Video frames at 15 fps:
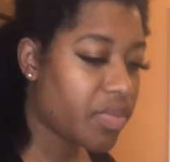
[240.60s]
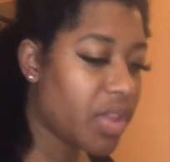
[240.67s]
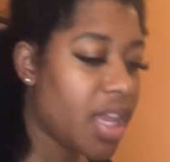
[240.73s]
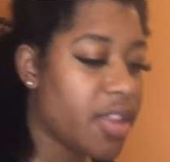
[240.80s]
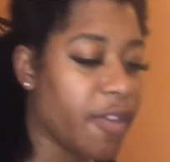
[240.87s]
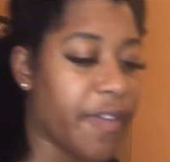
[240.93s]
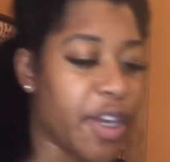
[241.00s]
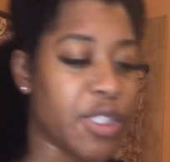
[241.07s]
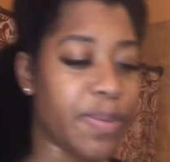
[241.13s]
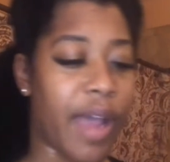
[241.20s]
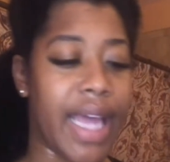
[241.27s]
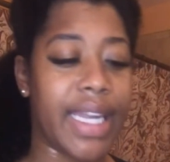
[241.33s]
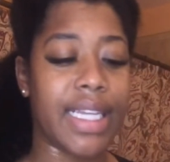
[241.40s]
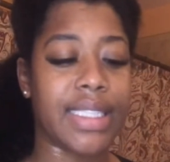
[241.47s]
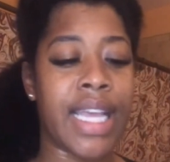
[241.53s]
the first
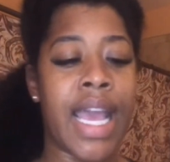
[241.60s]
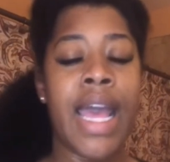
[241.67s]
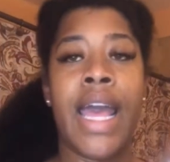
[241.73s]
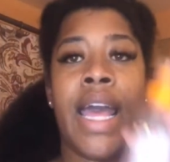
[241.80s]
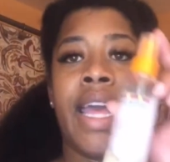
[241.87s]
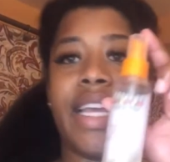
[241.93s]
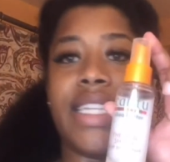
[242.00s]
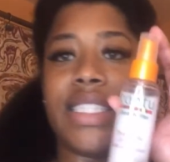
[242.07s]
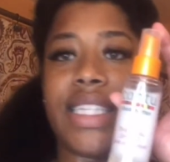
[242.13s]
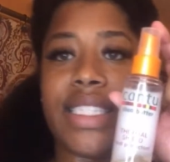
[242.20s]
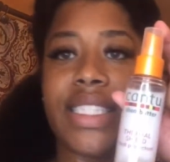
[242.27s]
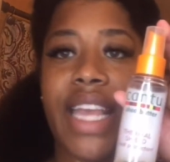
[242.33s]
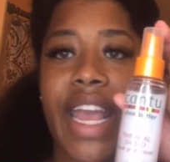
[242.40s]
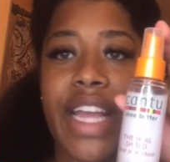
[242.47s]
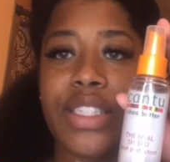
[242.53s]
product is this
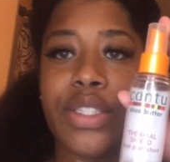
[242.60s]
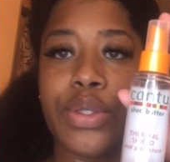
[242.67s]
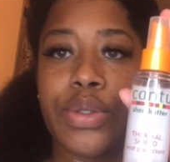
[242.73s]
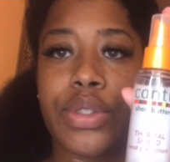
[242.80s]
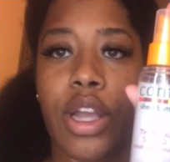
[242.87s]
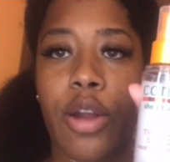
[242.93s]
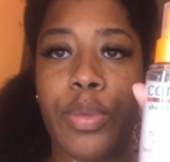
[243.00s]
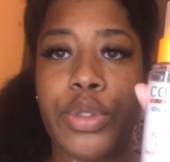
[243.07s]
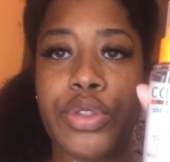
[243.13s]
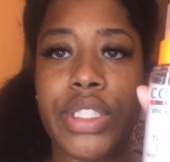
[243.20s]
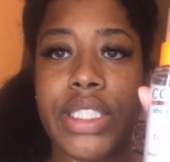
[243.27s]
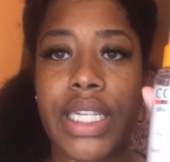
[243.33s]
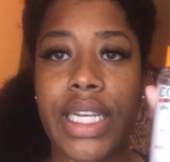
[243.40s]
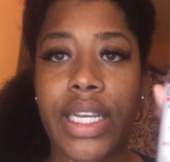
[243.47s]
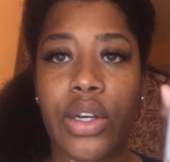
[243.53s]
Cantu Thermal
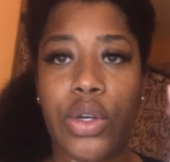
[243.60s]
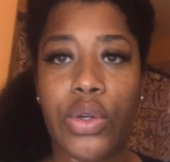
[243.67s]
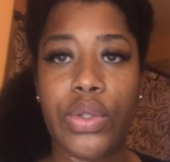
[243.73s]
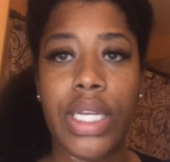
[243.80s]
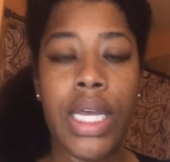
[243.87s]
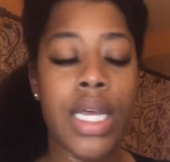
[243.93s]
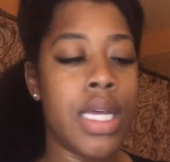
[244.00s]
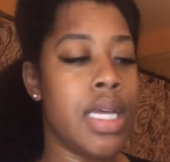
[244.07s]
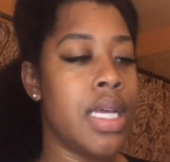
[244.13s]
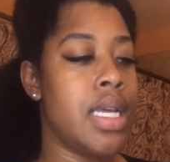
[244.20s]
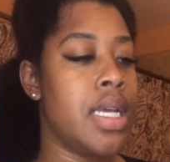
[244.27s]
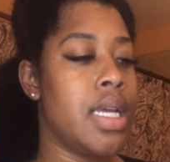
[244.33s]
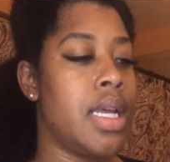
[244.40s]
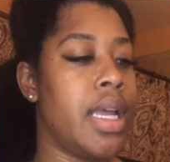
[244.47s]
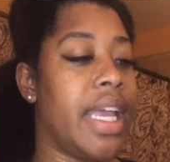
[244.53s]
Shield
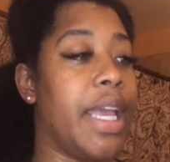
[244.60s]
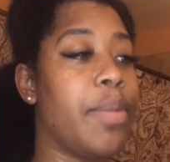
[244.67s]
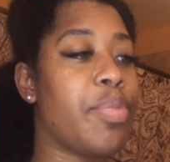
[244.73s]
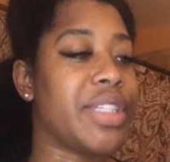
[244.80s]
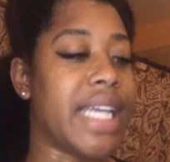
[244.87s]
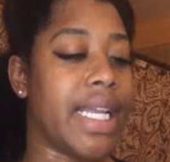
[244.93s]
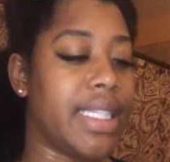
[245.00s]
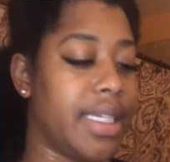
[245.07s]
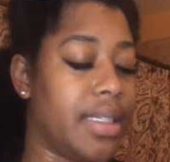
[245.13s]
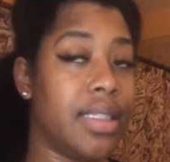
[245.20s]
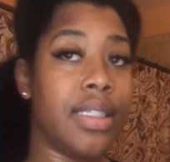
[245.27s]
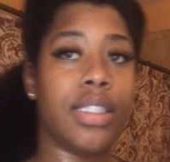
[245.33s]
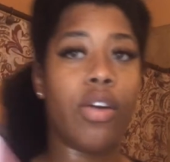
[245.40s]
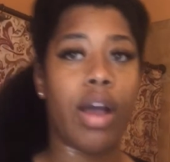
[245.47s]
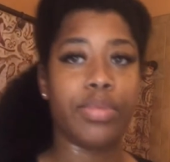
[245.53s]
Heat Protectant.
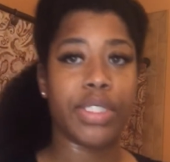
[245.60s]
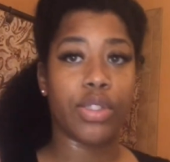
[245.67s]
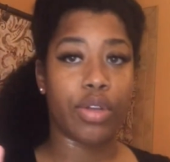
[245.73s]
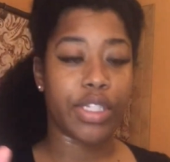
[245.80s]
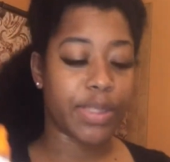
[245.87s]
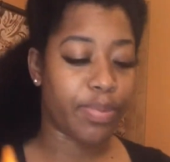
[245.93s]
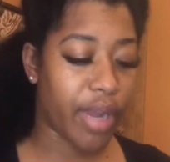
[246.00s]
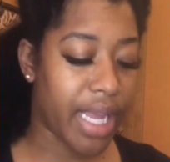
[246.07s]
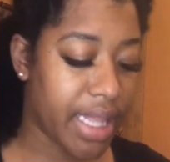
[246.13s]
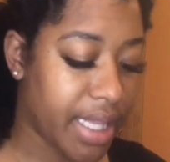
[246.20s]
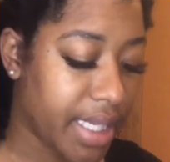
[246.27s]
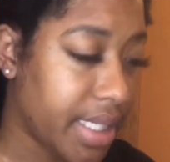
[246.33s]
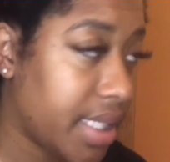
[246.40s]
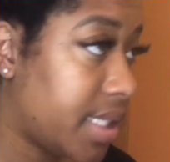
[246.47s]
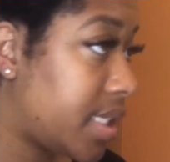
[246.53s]
So I'm just going to spray
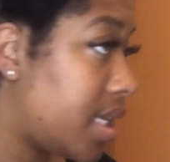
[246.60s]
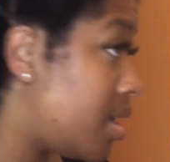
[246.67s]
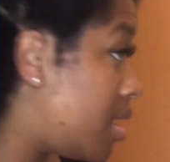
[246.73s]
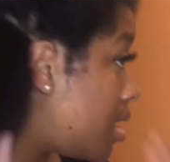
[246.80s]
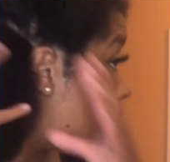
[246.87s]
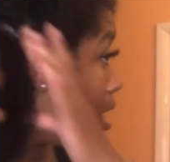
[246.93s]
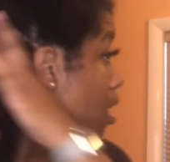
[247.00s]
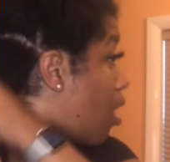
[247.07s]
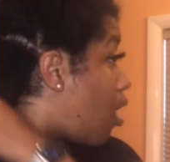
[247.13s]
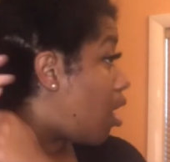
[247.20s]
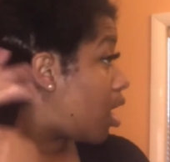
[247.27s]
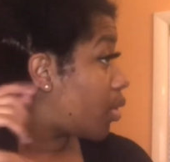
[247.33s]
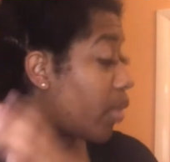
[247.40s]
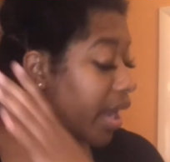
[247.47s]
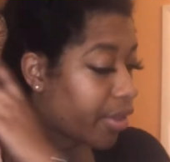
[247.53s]
this
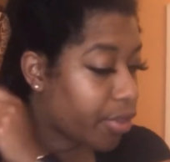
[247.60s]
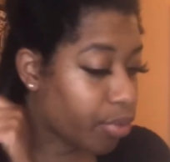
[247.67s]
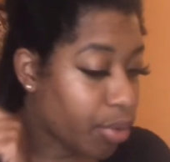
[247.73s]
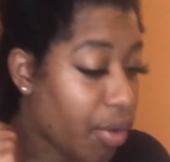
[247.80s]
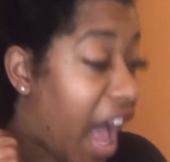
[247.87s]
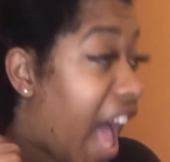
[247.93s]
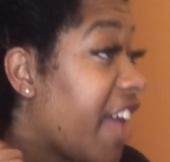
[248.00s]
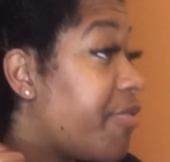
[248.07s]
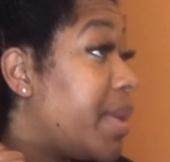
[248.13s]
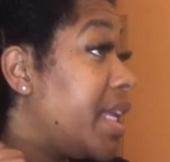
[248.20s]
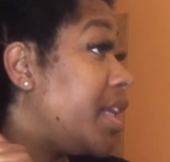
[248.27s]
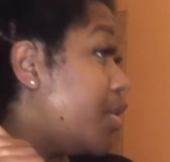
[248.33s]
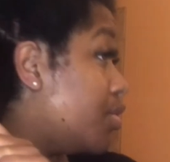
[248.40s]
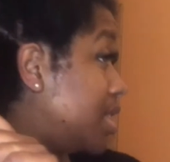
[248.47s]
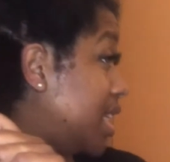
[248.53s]
all the way through. I've been
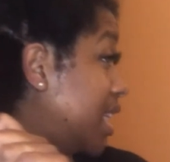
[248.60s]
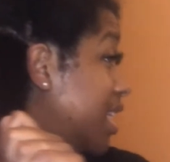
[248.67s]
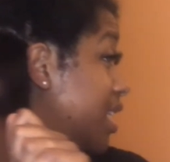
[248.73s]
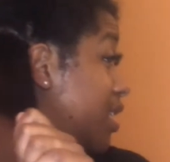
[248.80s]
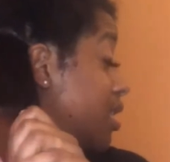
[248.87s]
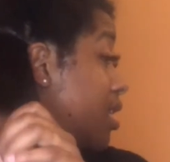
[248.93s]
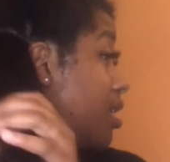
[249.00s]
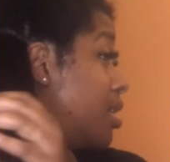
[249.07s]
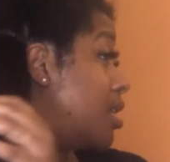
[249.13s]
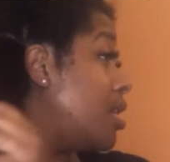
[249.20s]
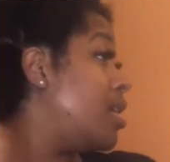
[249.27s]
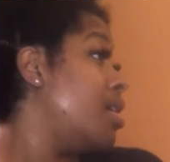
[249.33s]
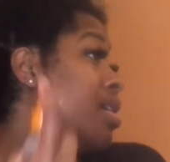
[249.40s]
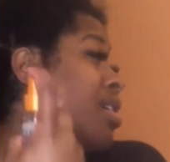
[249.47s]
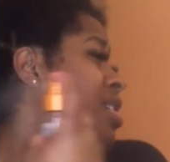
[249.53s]
using this
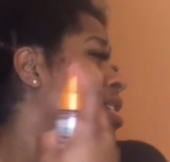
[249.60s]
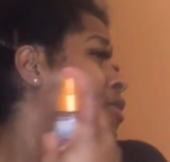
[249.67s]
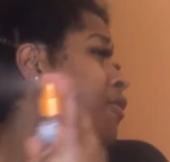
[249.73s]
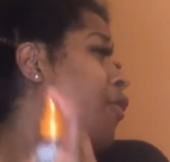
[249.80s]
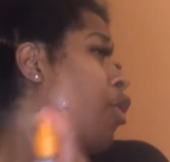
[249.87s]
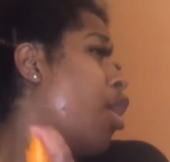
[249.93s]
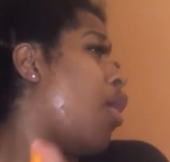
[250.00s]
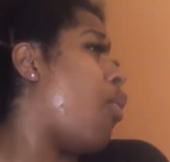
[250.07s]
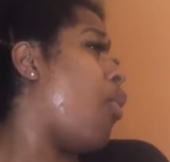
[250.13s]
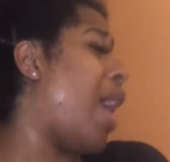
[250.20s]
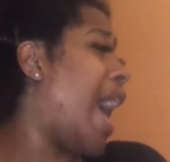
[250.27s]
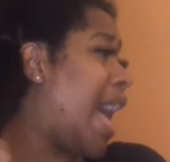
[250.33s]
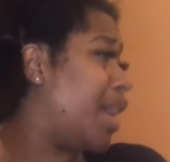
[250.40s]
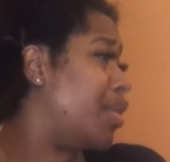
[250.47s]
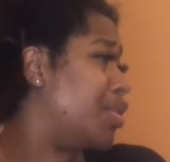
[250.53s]
for a
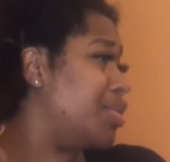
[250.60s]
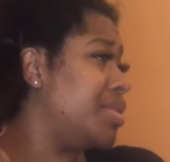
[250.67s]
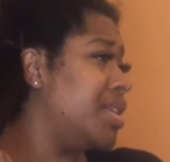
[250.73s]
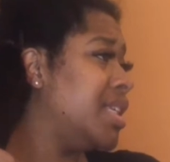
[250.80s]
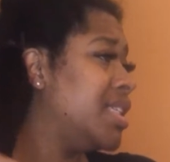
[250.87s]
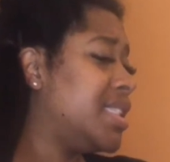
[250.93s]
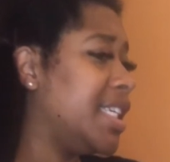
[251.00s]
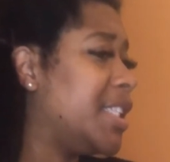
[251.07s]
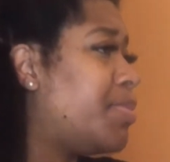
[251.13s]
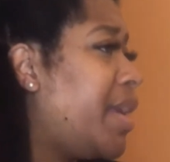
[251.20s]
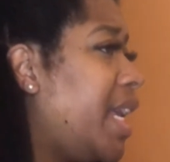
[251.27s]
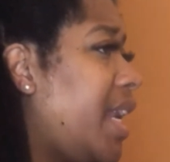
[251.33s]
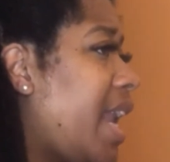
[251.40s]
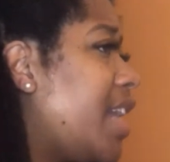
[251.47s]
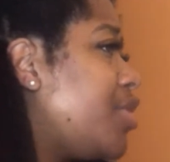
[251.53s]
while, since
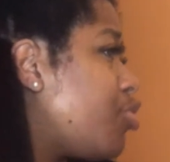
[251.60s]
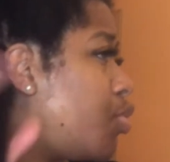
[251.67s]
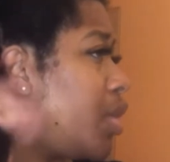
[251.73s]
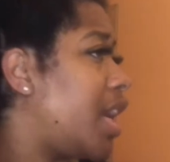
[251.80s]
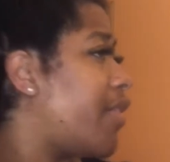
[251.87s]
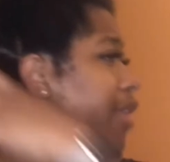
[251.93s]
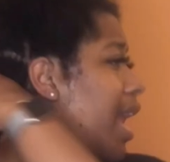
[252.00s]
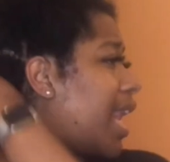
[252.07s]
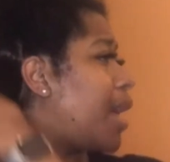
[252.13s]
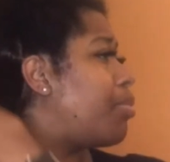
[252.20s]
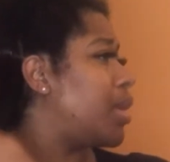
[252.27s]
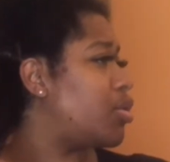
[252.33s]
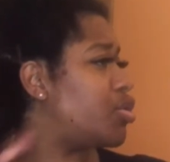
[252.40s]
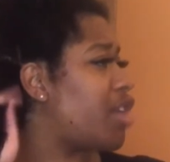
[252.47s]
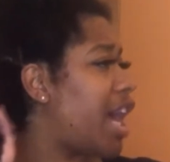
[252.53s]
being natural, whenever I like
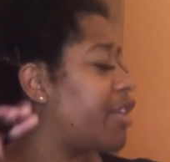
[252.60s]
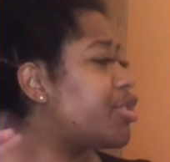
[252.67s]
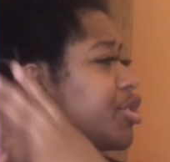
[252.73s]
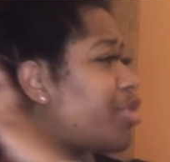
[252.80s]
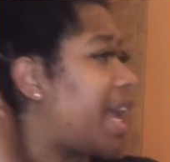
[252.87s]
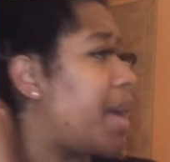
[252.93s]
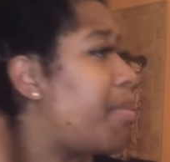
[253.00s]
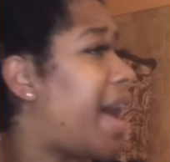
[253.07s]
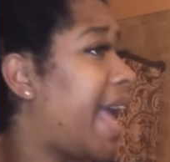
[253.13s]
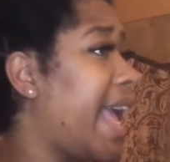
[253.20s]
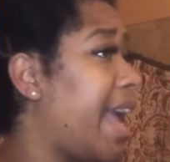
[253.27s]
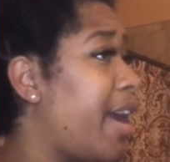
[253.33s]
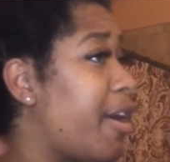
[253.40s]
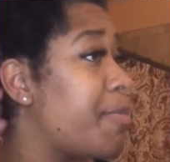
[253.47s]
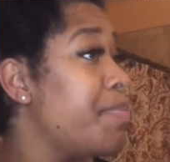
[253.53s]
blow dry or straighten my
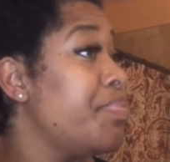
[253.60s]
hair,